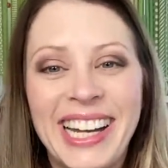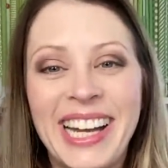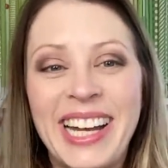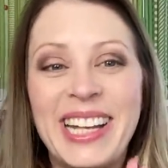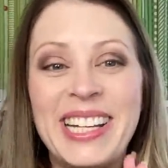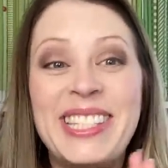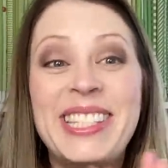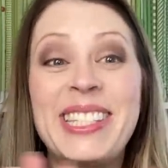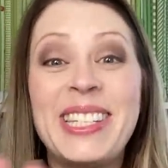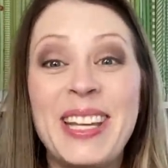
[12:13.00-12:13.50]

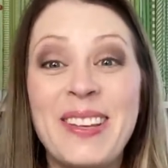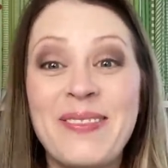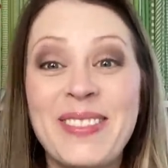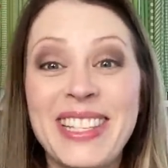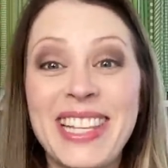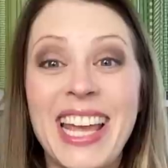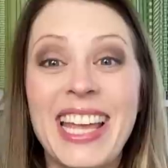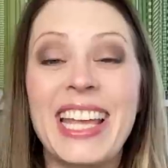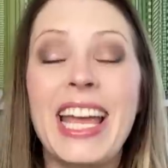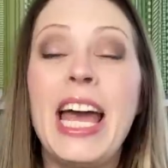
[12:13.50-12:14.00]
it seems
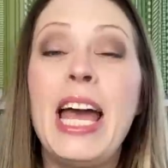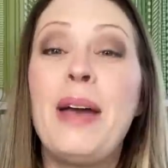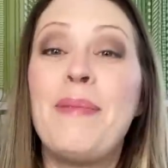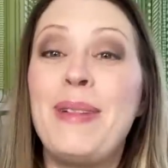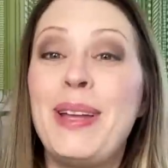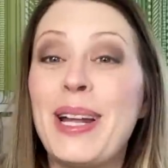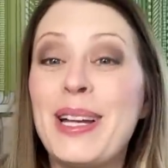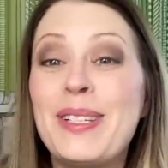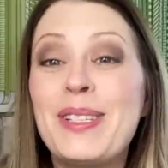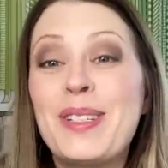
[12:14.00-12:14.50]
like, I
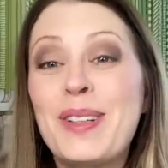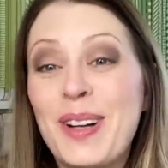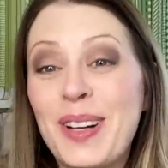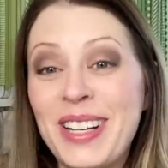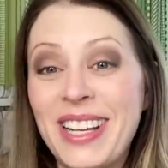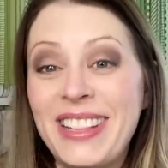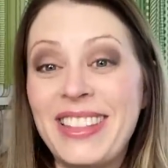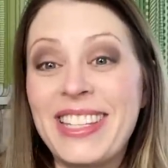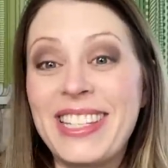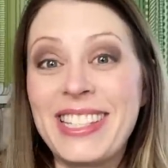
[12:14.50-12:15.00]
mean, I
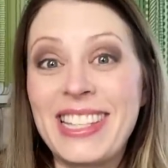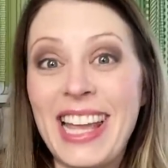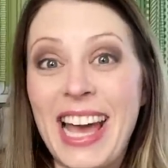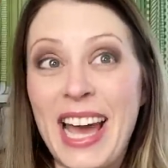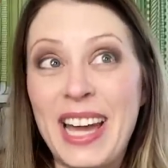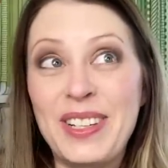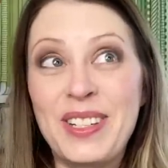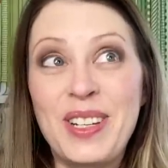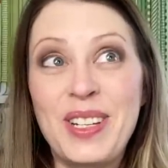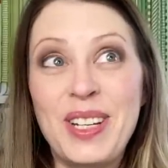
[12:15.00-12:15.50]
started this
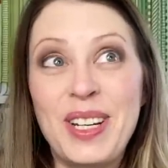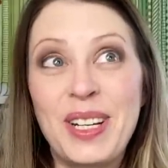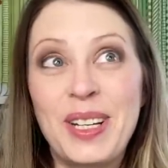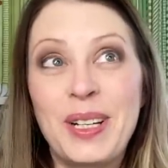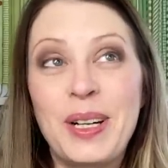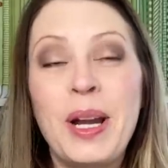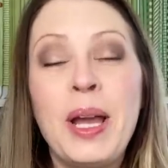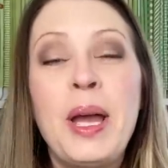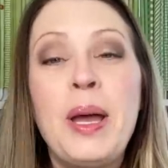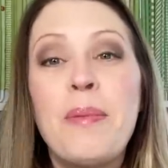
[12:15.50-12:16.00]
last
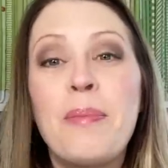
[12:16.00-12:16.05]
year,